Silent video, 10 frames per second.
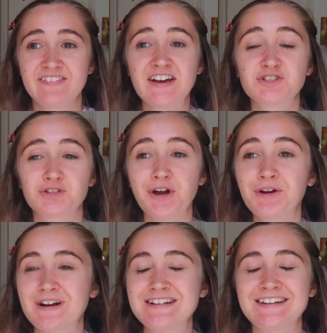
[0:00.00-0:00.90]
they're so
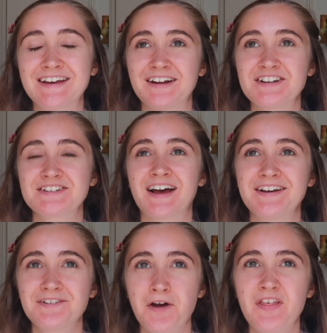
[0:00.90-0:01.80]
cringy, and I
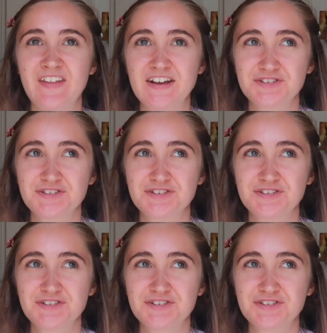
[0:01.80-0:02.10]
know that they're